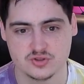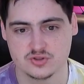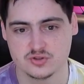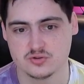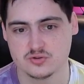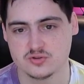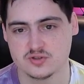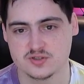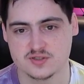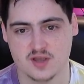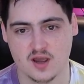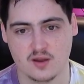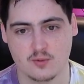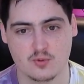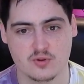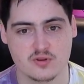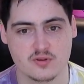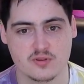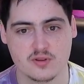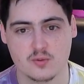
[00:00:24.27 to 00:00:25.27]
to decide
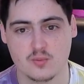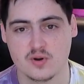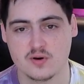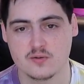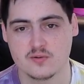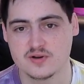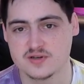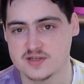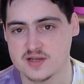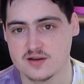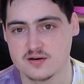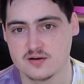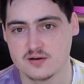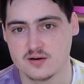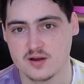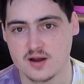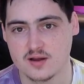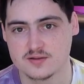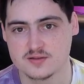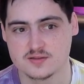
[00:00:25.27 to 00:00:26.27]
whether they want to attend or
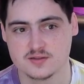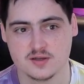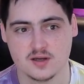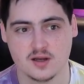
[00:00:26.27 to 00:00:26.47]
not.